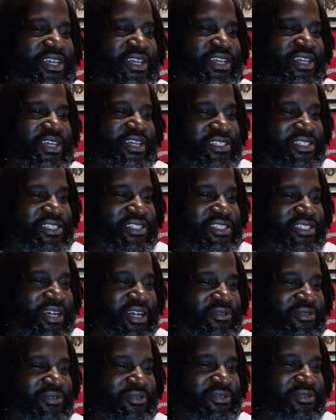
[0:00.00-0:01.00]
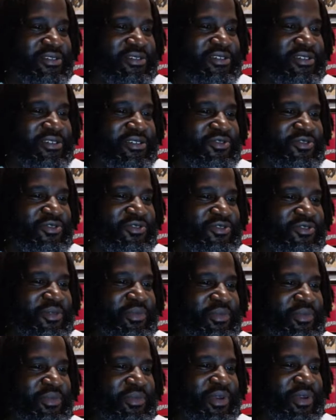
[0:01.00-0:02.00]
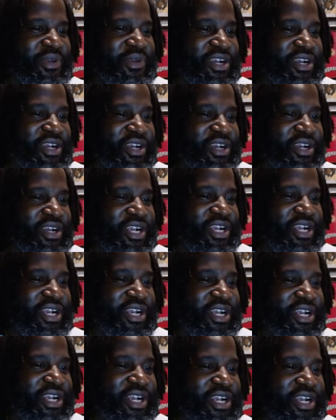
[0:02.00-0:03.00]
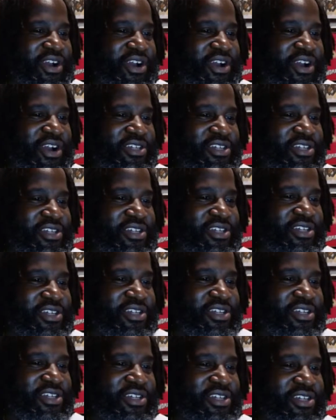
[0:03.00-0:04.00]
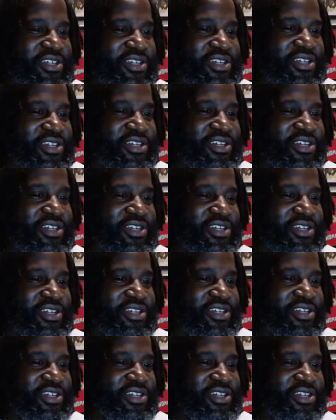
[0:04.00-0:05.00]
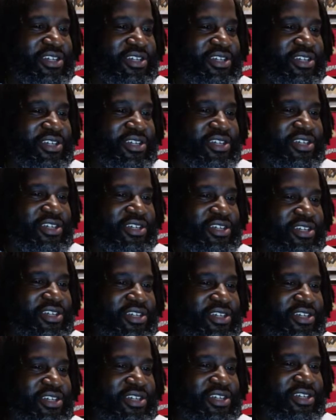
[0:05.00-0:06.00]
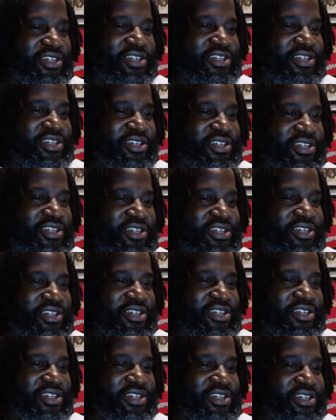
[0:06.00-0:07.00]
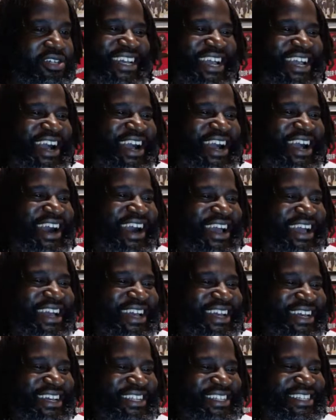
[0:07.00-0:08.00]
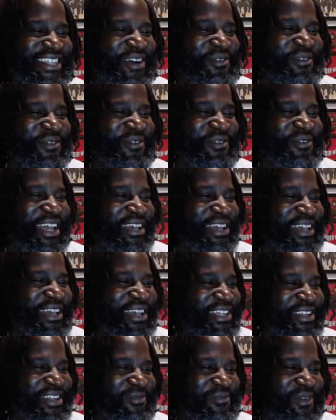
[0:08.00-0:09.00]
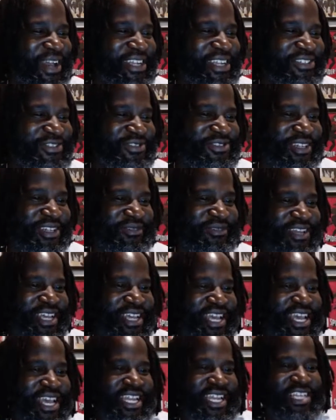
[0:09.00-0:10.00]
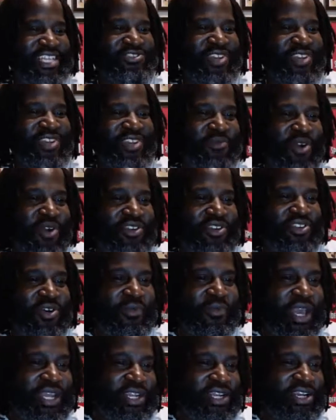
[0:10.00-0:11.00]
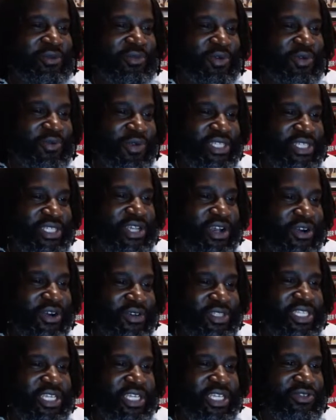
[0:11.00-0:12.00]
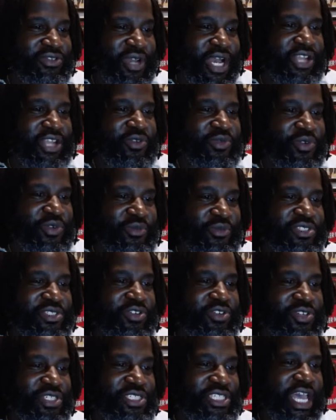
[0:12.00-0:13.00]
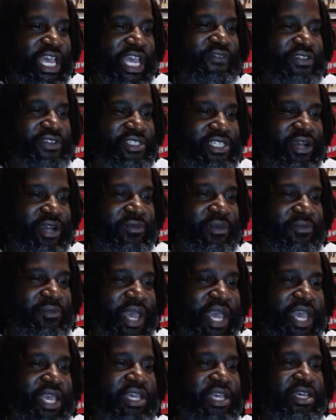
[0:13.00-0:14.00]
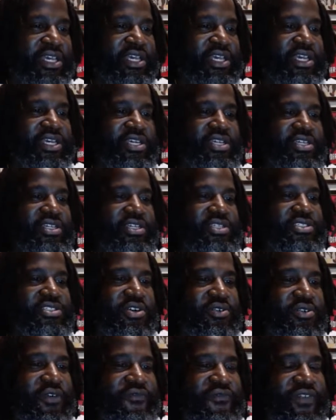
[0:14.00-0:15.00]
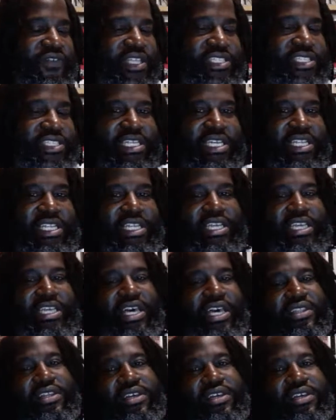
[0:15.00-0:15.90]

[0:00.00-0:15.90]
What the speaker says: Yep. Grew a beard, got the darker. Remember, he had the cape around with the cape and on it. Nomad, man. Nomad a trip. They trademarked Nomad a couple weeks ago, and then you got the rumors of Chris Evans coming back, so it fits in together.